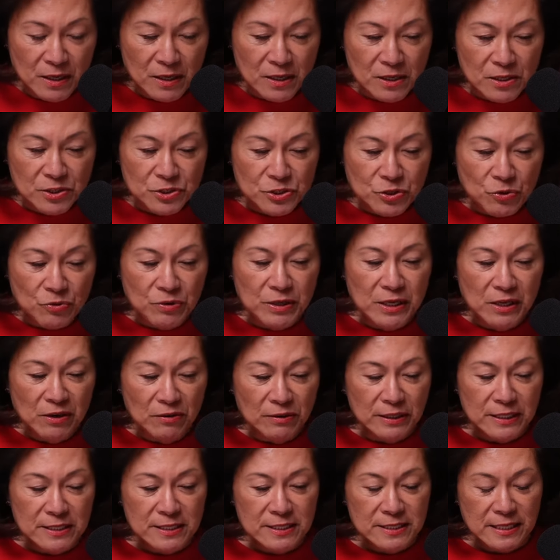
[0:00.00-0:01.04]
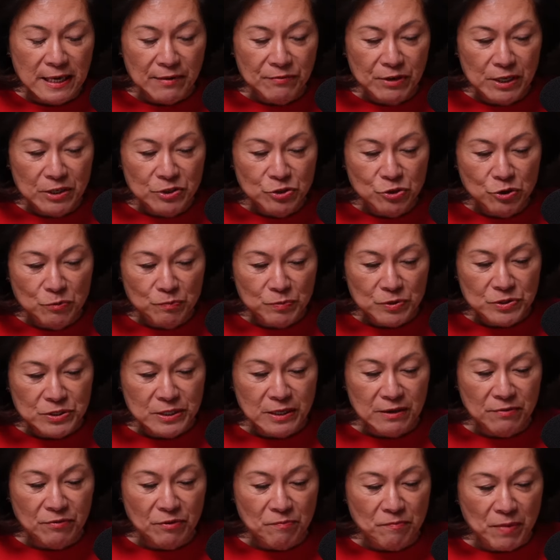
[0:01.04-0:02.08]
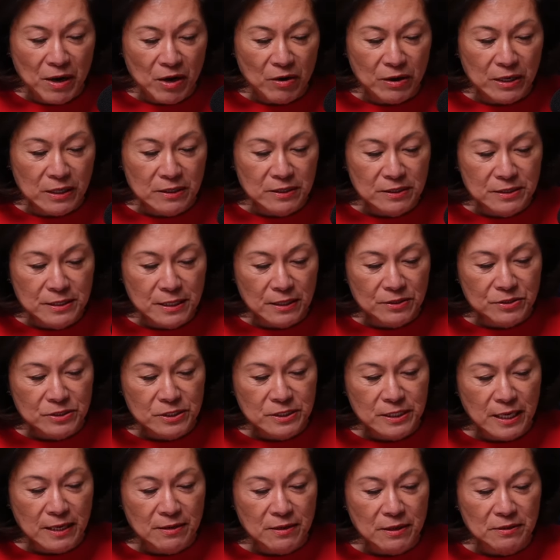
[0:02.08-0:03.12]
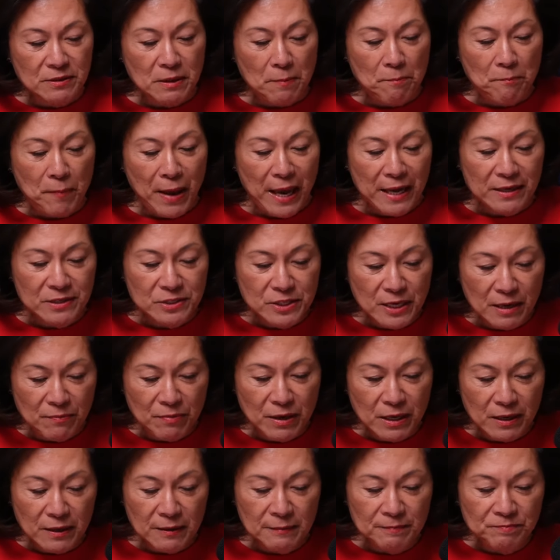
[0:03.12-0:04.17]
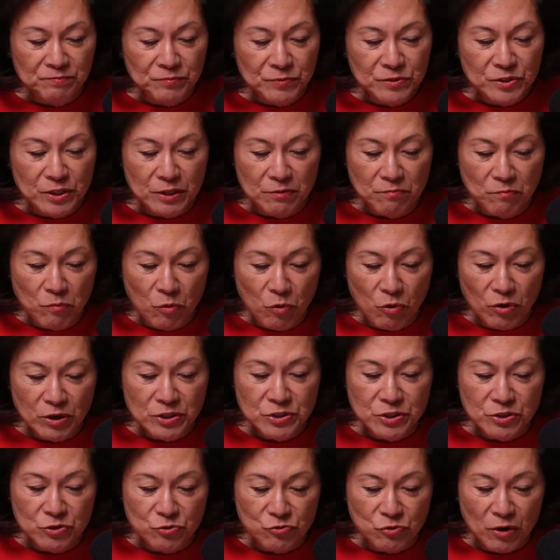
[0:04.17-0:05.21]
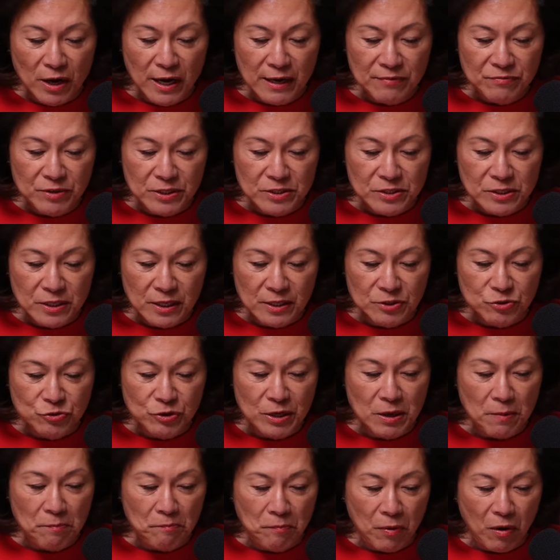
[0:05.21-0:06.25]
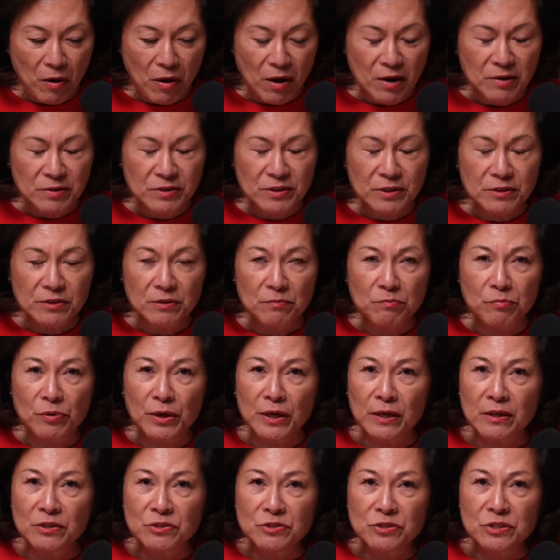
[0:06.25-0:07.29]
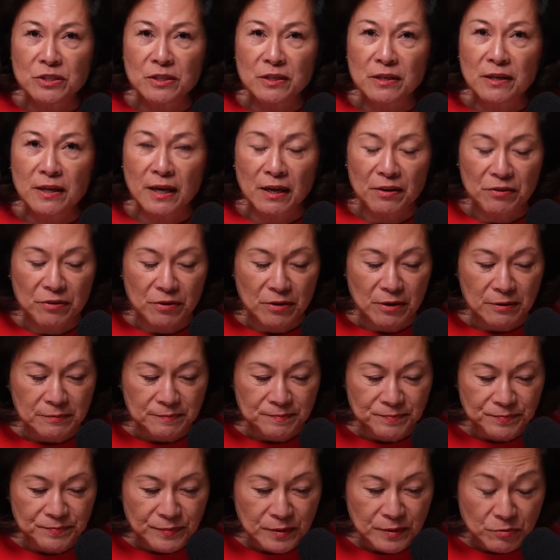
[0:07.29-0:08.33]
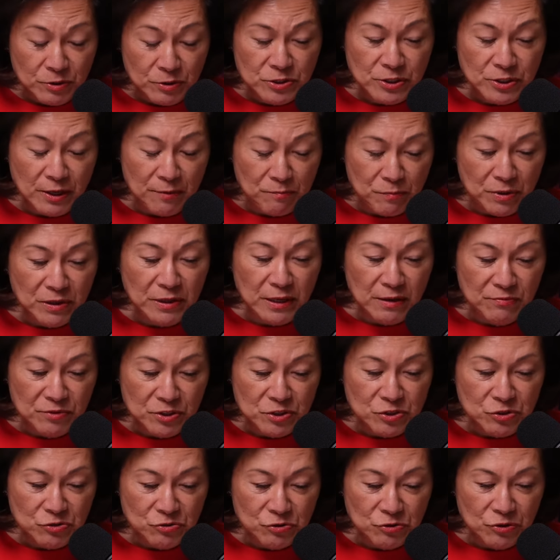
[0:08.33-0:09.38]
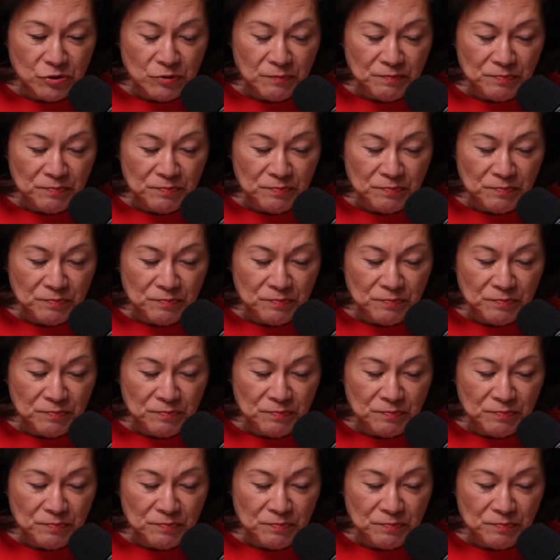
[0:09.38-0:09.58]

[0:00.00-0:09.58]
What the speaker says: So nearly 72% of American adults say that the pandemic did more to drive this country apart than to bring it together, which I believe is true.